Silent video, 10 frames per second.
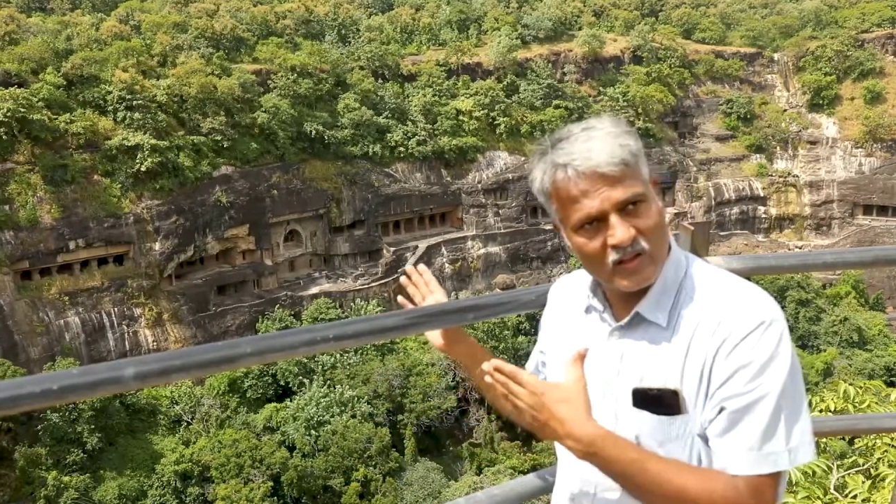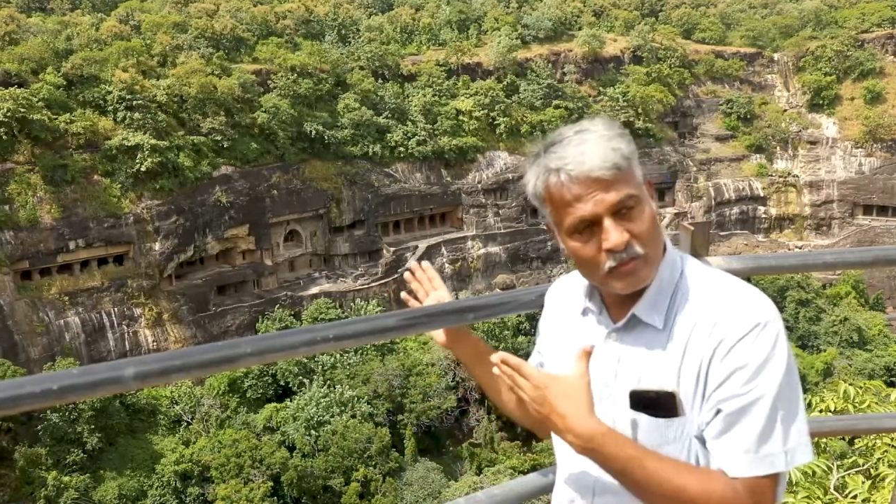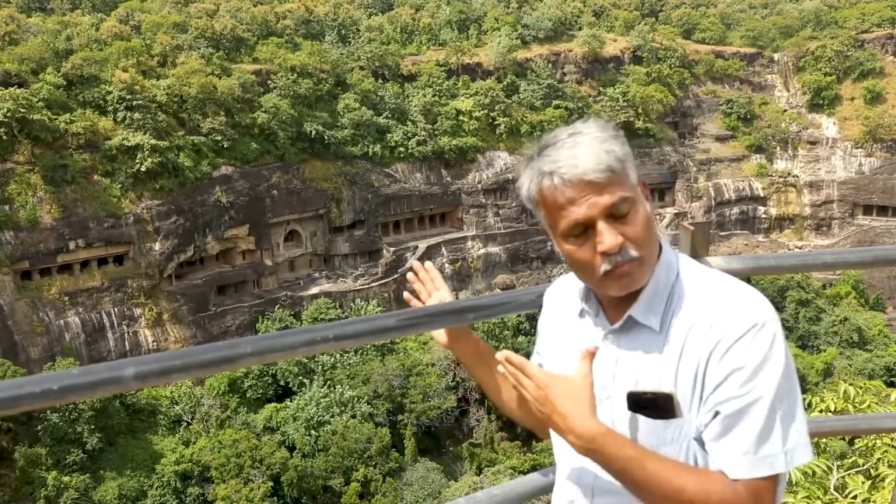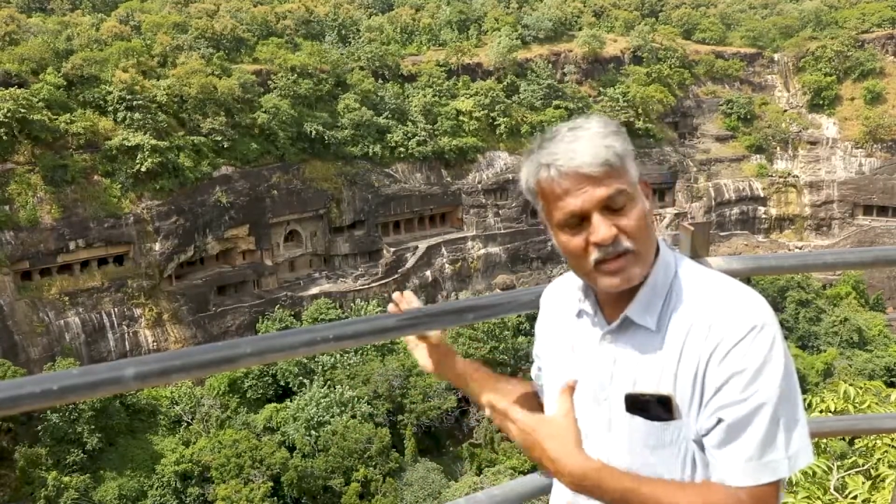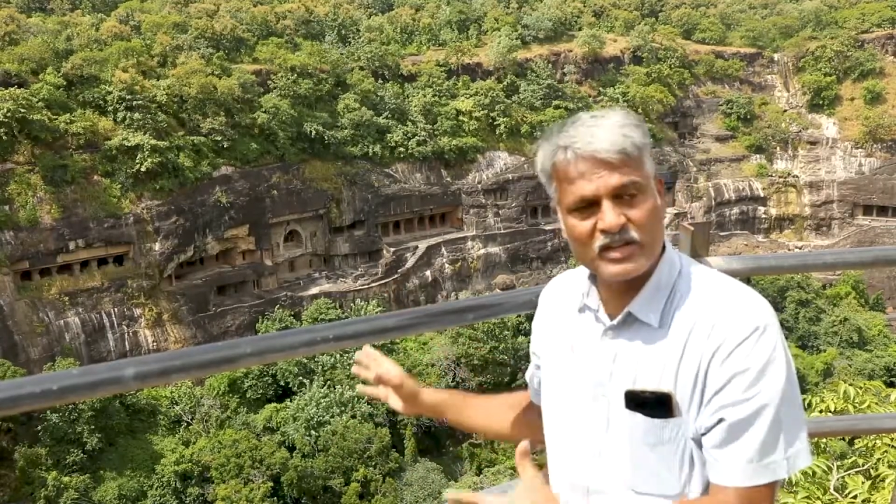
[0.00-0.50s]

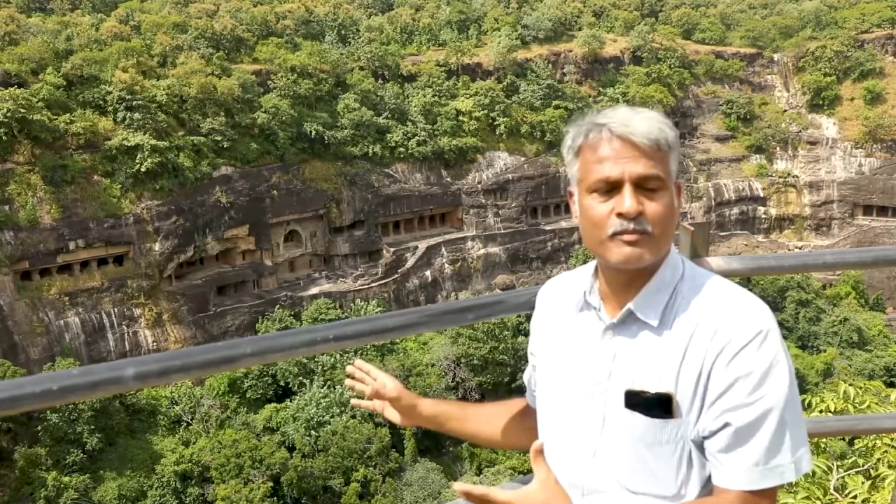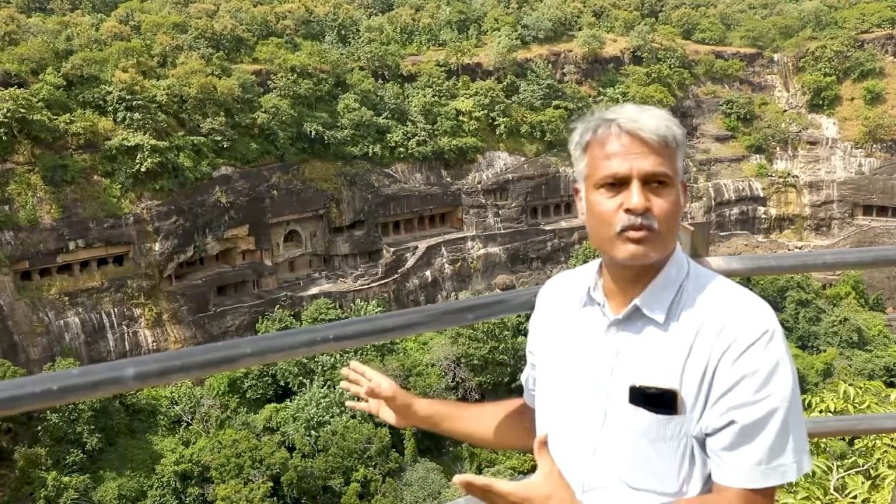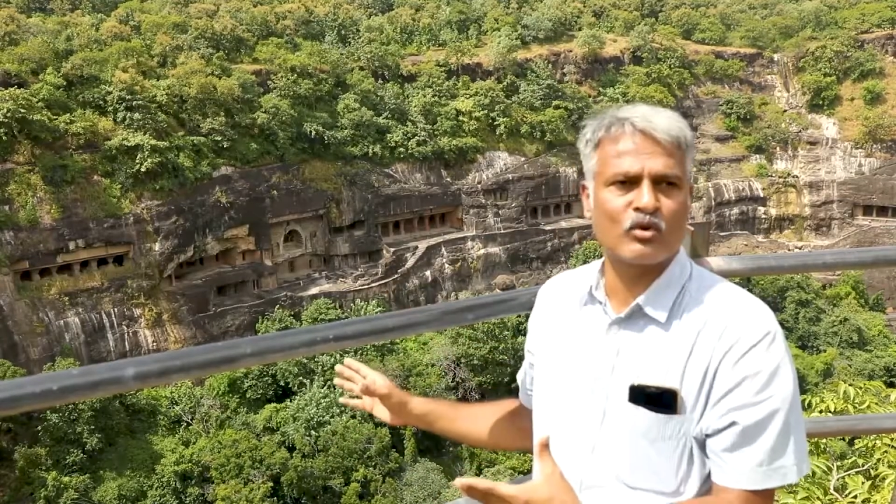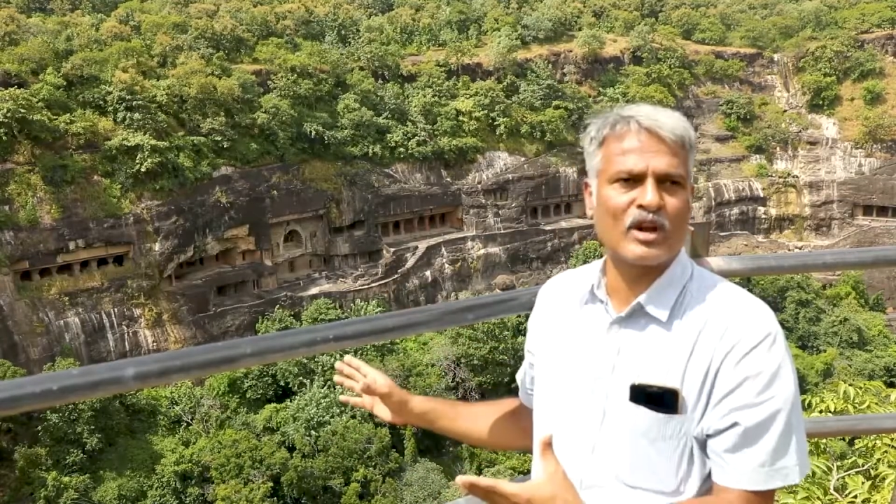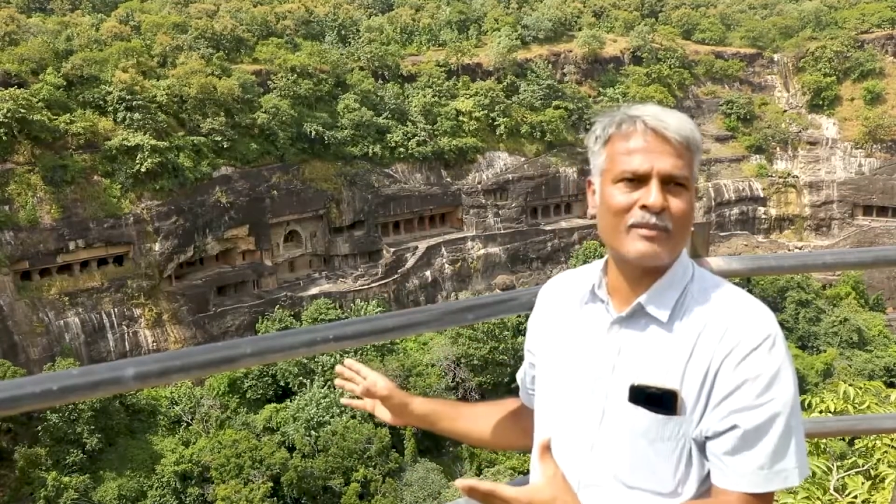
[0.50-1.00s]
the painting
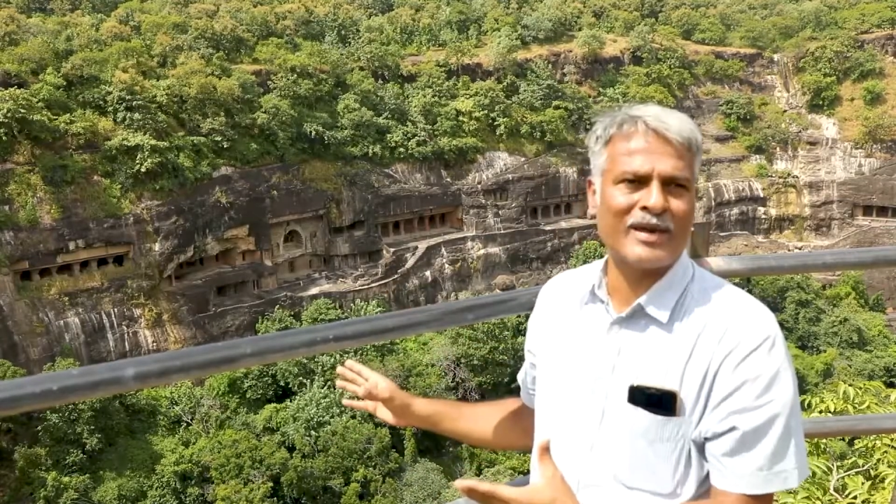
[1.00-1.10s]
program